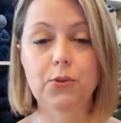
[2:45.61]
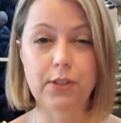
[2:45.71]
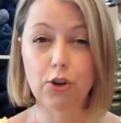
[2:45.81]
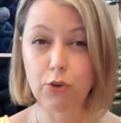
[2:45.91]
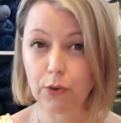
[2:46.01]
So
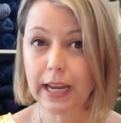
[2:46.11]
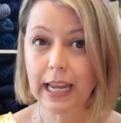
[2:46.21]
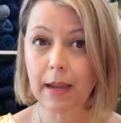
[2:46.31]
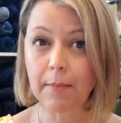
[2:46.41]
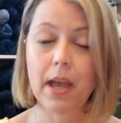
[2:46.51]
it's
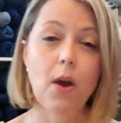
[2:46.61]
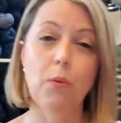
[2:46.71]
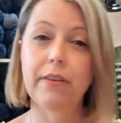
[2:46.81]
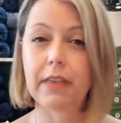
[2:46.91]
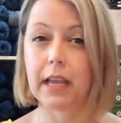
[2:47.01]
cream
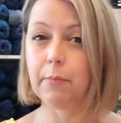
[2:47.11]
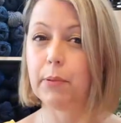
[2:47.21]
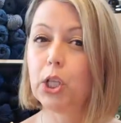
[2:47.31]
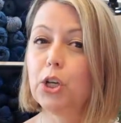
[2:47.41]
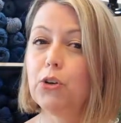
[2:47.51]
with like
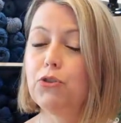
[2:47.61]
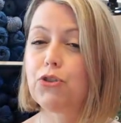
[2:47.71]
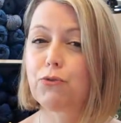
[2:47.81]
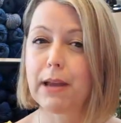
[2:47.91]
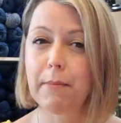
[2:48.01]
blue
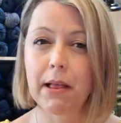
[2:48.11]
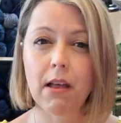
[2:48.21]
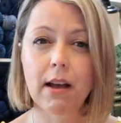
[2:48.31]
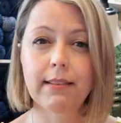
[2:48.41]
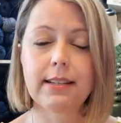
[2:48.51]
trim
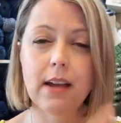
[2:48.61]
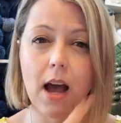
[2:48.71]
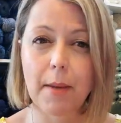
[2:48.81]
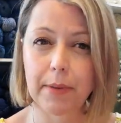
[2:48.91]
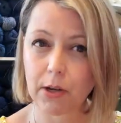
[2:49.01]
along the
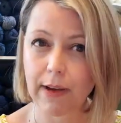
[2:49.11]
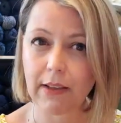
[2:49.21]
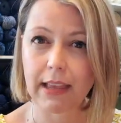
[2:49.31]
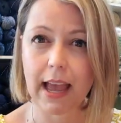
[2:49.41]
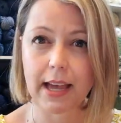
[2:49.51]
top and
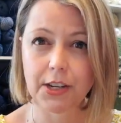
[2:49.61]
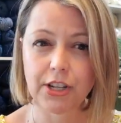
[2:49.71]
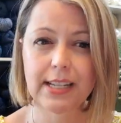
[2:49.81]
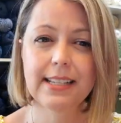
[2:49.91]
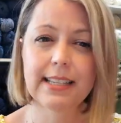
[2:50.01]
around the
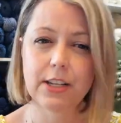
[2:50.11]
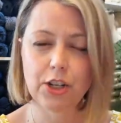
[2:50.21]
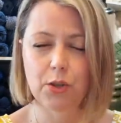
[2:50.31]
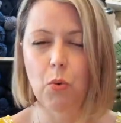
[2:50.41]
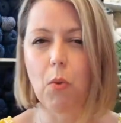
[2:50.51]
edges, and
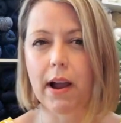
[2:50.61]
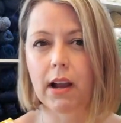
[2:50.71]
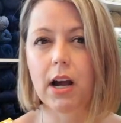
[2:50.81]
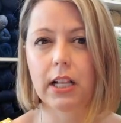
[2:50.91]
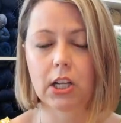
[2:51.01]
just 1
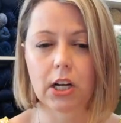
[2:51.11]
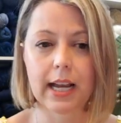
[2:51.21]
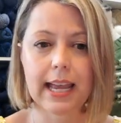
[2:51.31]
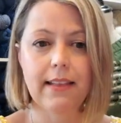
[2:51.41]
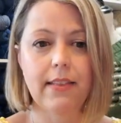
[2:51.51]
color
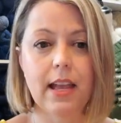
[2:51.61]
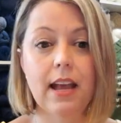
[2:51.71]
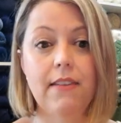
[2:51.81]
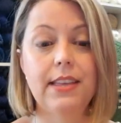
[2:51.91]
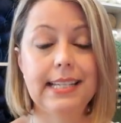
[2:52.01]
in
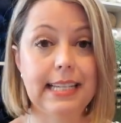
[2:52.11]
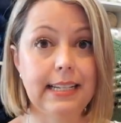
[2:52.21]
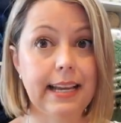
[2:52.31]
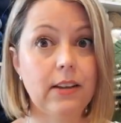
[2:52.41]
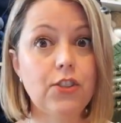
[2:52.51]
the
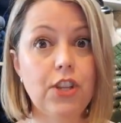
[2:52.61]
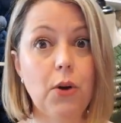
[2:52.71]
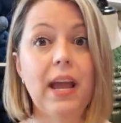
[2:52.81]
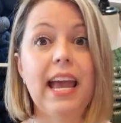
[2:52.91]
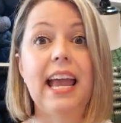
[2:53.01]
details.
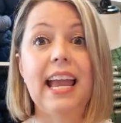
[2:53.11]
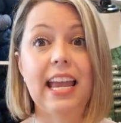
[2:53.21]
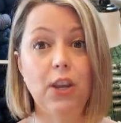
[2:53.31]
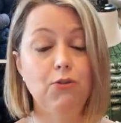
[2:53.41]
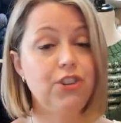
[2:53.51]
So
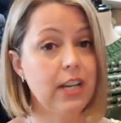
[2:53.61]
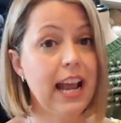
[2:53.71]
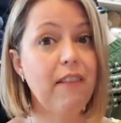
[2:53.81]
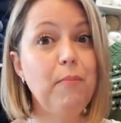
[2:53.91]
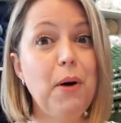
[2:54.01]
you should
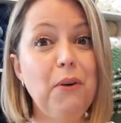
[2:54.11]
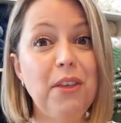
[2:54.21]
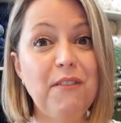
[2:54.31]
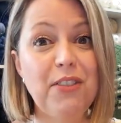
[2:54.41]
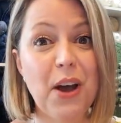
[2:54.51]
have both
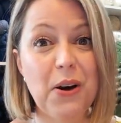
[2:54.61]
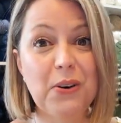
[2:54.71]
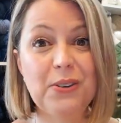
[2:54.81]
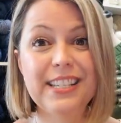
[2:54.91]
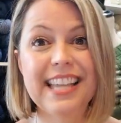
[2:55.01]
of
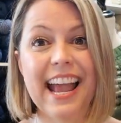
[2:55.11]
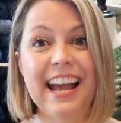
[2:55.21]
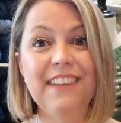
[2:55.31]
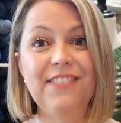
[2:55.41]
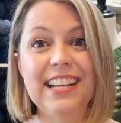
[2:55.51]
those.
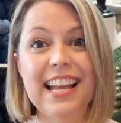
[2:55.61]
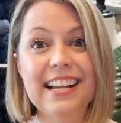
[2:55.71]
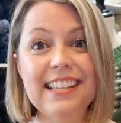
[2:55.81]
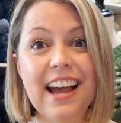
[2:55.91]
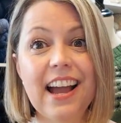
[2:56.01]
And
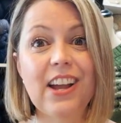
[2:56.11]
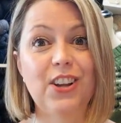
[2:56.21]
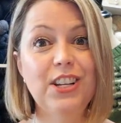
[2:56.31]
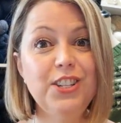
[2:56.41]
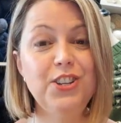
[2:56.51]
Vanessa,
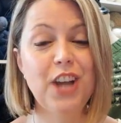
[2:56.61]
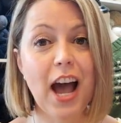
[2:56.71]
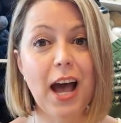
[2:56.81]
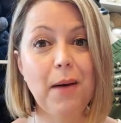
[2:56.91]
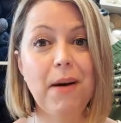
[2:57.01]
good
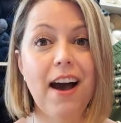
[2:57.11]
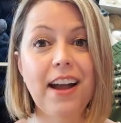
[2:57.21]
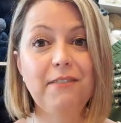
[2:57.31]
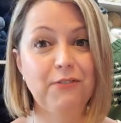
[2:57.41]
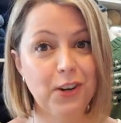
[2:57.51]
job
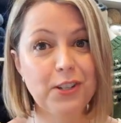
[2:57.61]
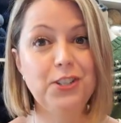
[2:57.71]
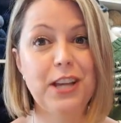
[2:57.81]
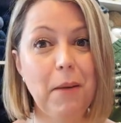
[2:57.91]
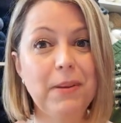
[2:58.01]
on
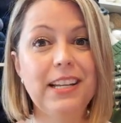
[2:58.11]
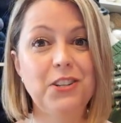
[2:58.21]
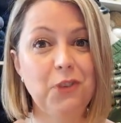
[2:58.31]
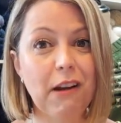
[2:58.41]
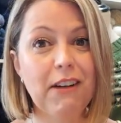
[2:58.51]
first Japanese
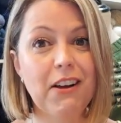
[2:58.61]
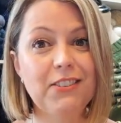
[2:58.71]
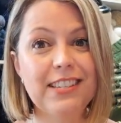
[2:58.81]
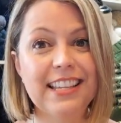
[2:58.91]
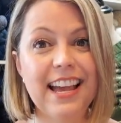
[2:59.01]
short
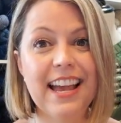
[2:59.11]
rows.